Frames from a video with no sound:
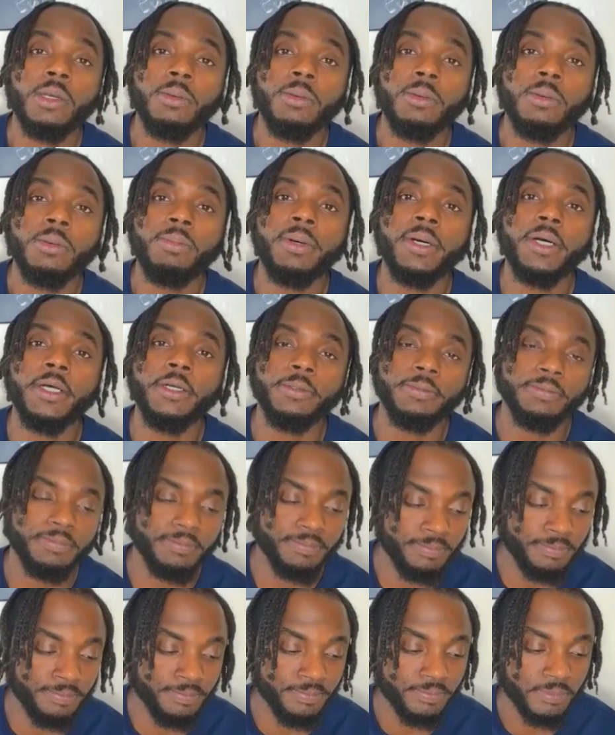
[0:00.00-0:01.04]

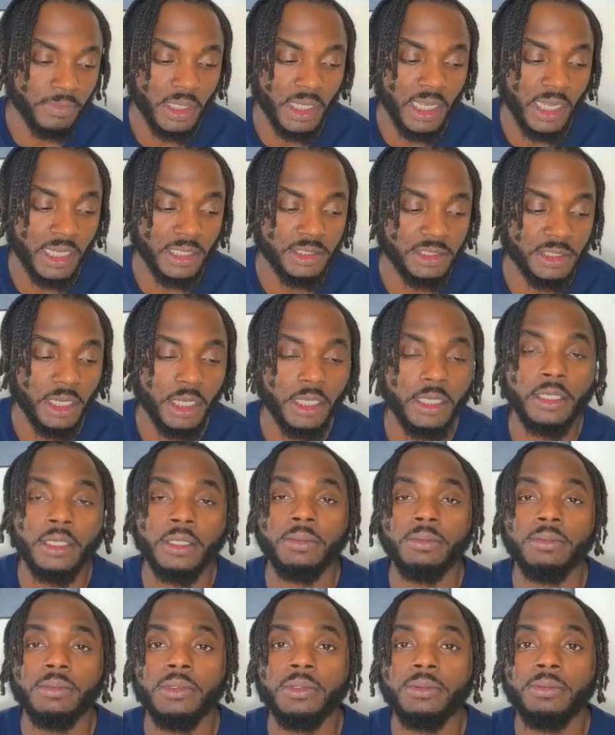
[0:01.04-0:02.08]
But got shot up
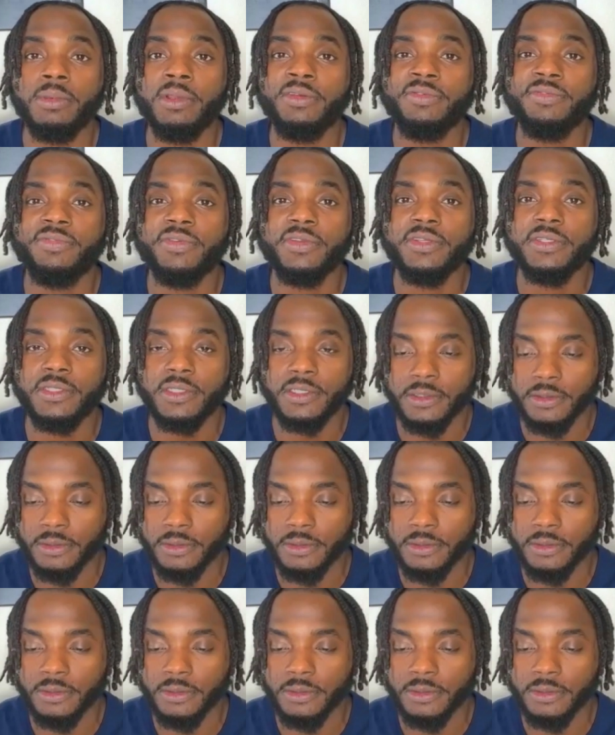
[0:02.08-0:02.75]
in Memphis.